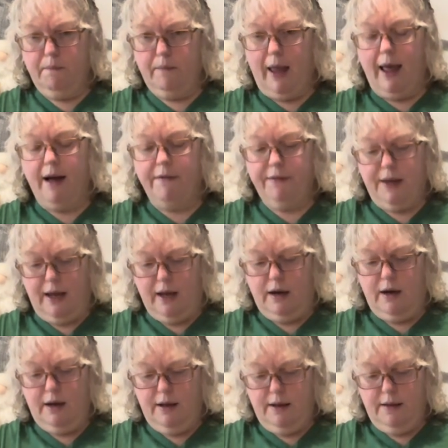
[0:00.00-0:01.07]
Afghan
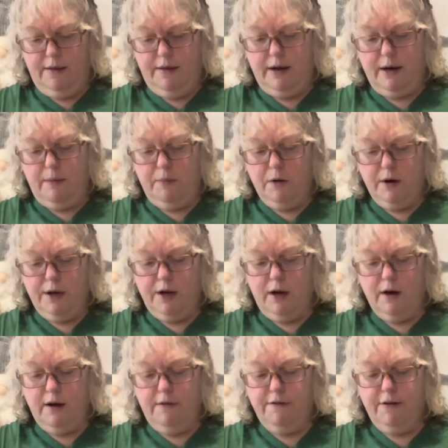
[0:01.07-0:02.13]
that I'm working
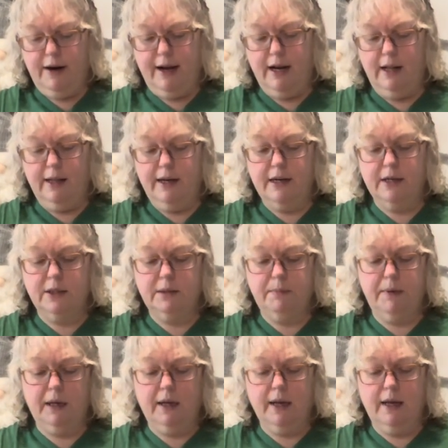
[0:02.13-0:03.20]
on for Annalina's
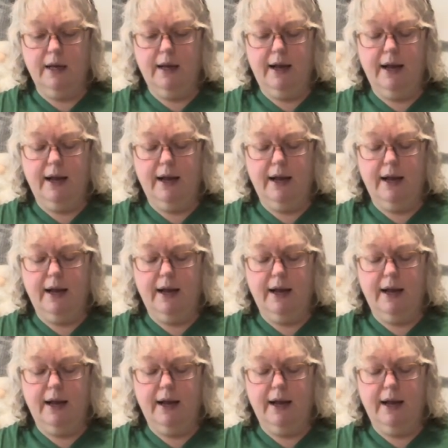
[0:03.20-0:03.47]
because